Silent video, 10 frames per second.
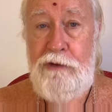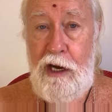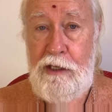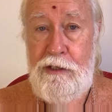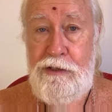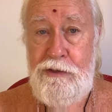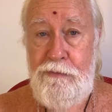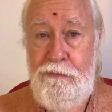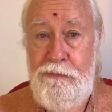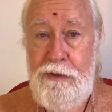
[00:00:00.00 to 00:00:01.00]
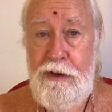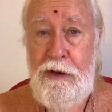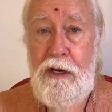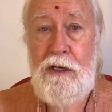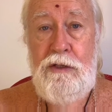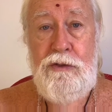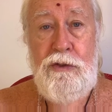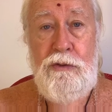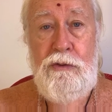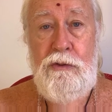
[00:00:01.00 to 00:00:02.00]
knowledge,
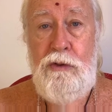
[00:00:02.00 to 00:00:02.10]
to